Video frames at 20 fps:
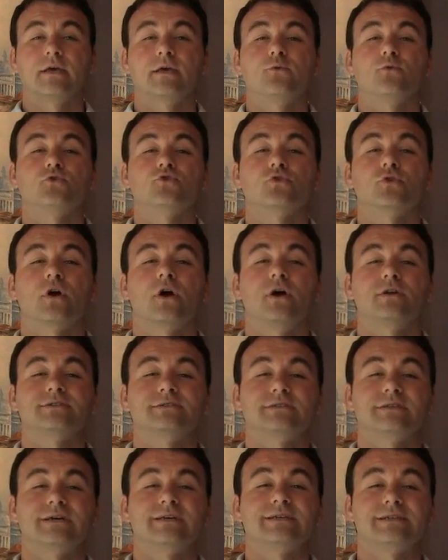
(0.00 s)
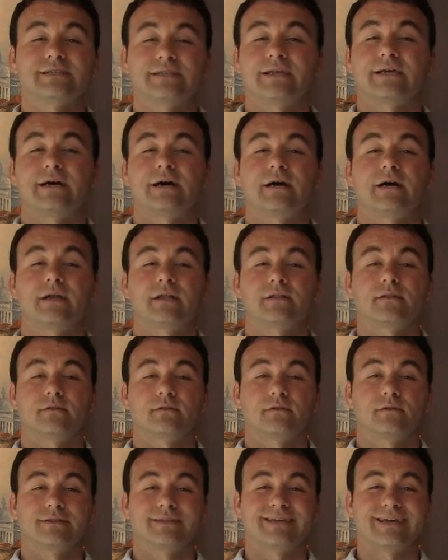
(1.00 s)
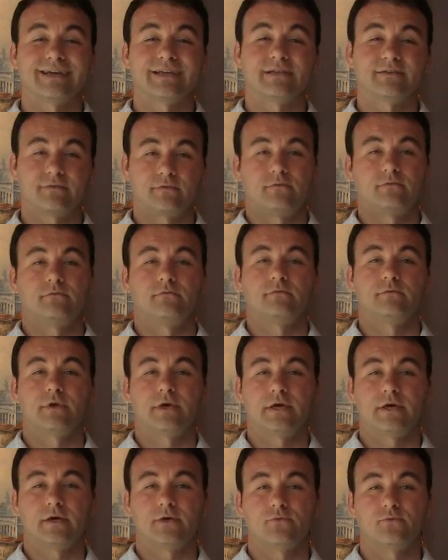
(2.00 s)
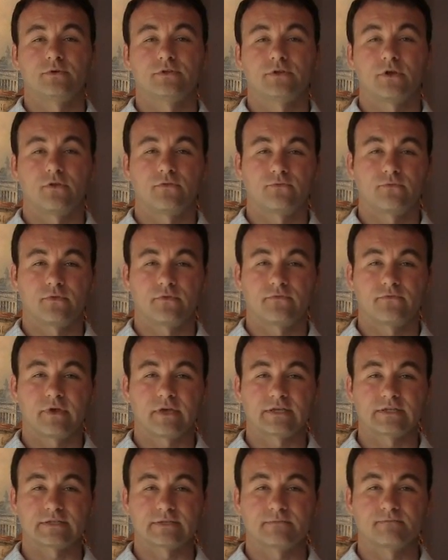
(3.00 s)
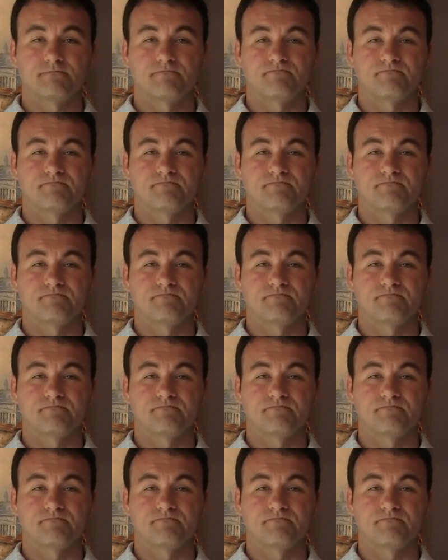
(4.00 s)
which will cause a nice tight result for the face.